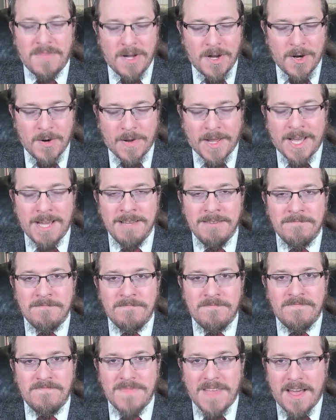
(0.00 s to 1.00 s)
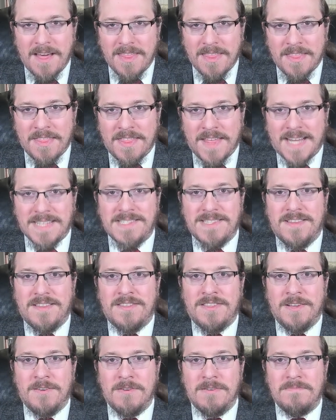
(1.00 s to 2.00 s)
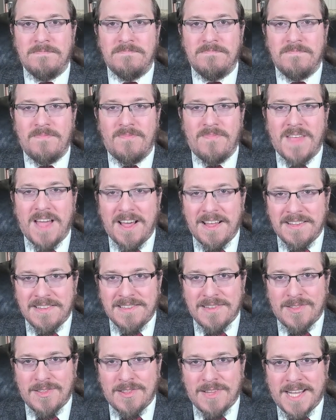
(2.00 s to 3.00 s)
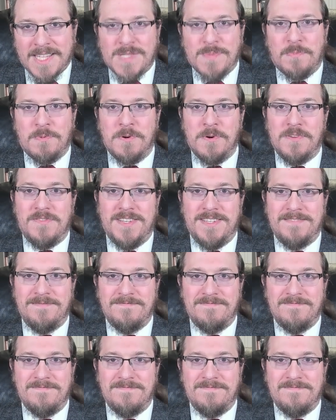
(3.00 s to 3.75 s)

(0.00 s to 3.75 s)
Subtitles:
Okay? That's the theorem. Let's prove it.